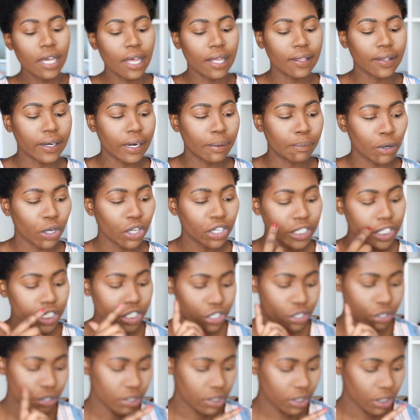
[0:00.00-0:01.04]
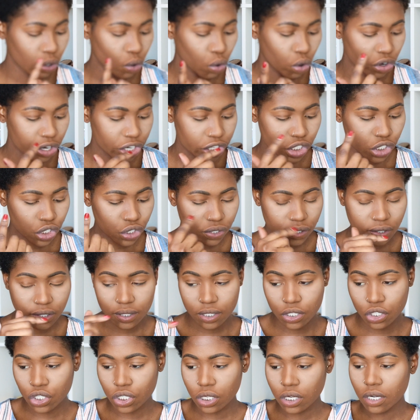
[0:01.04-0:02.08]
and then I'm going to use an orange
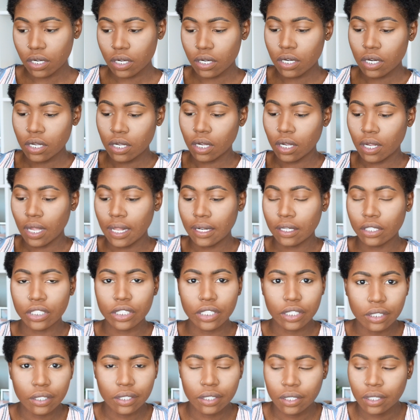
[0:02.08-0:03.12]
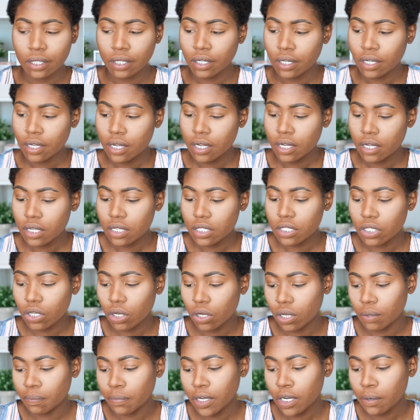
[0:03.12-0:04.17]
transition color.
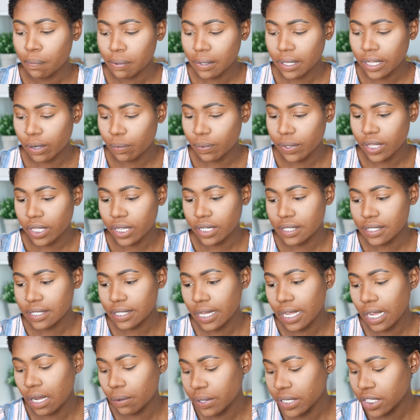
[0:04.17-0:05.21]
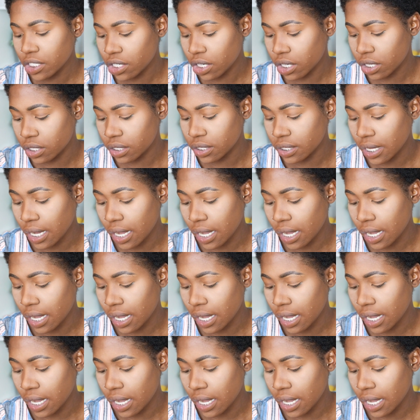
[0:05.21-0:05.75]
So I'm going to play with it, see how it turns